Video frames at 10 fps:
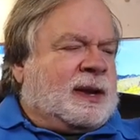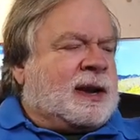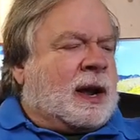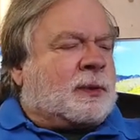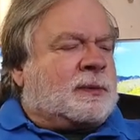
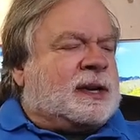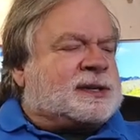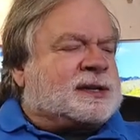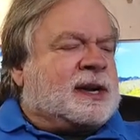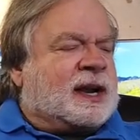Now,
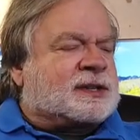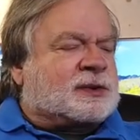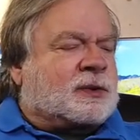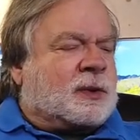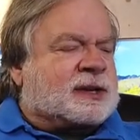his
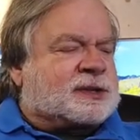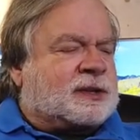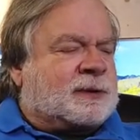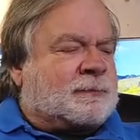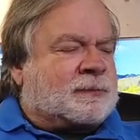next
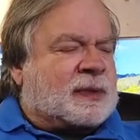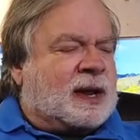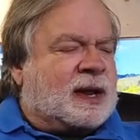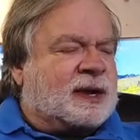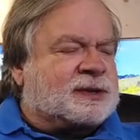question
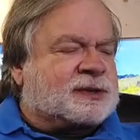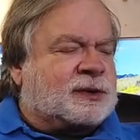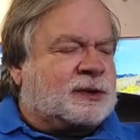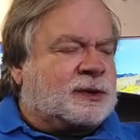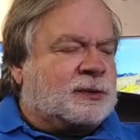has
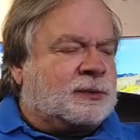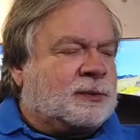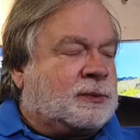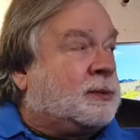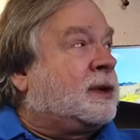to
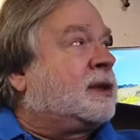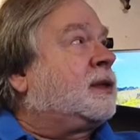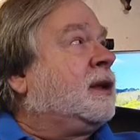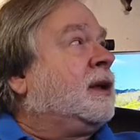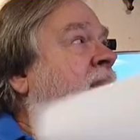do
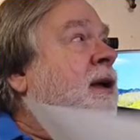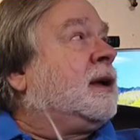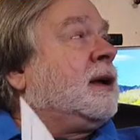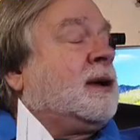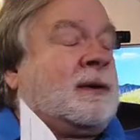with
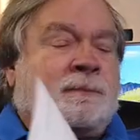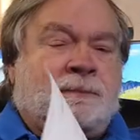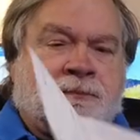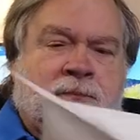um,